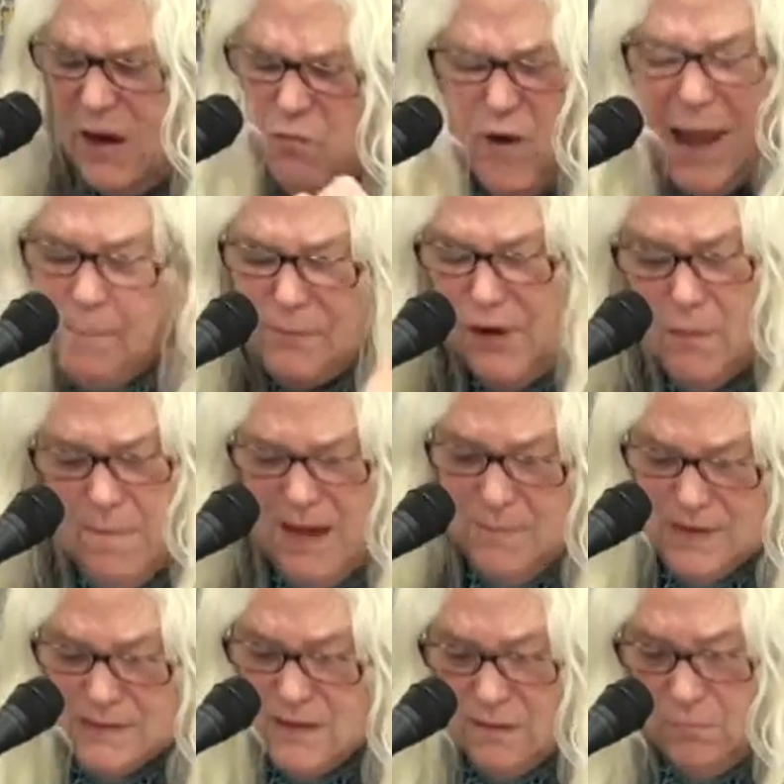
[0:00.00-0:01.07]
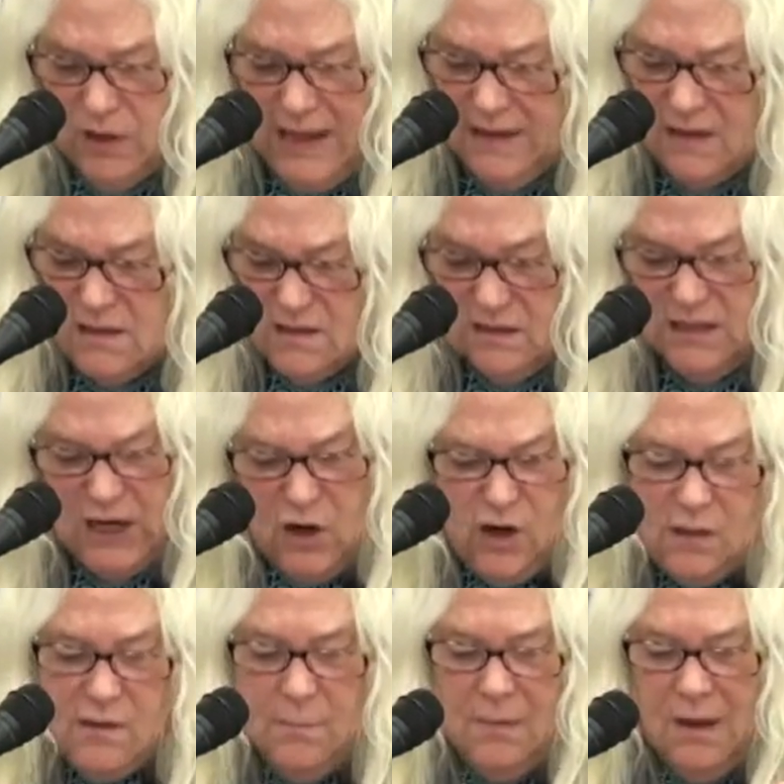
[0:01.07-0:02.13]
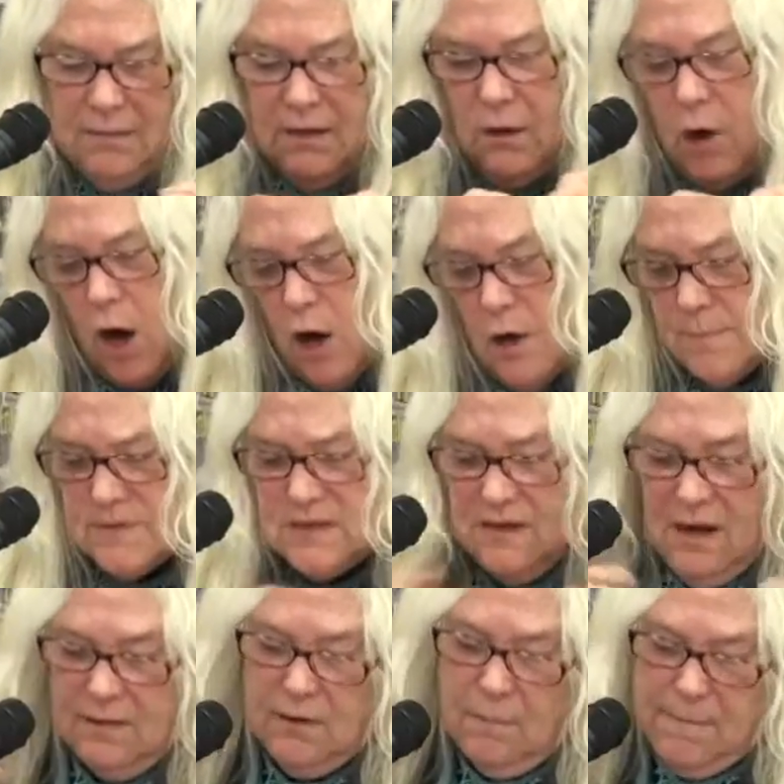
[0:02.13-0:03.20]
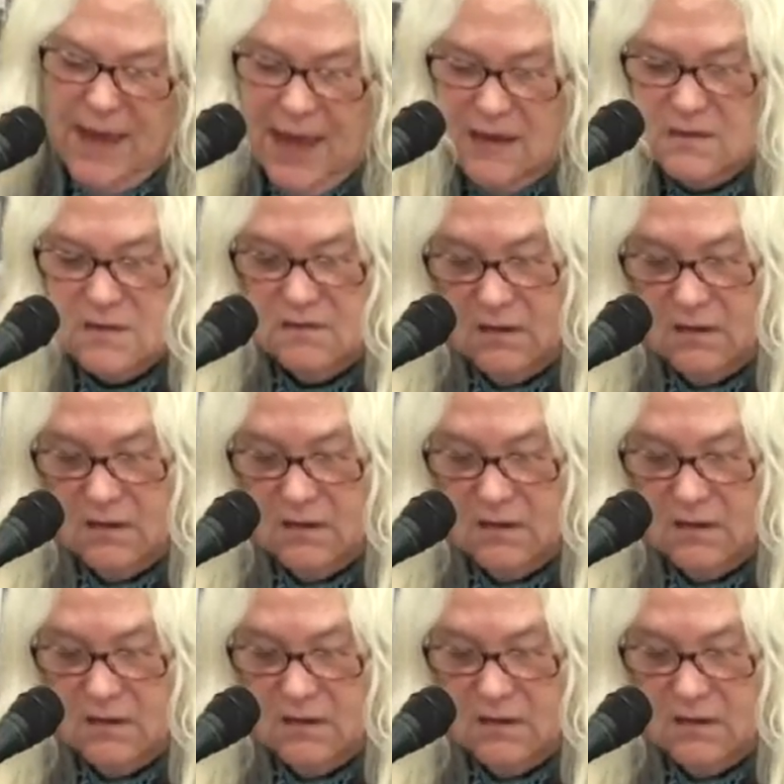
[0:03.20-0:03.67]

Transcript: wrapped their babies in blankets and carried them on their arms and on their backs,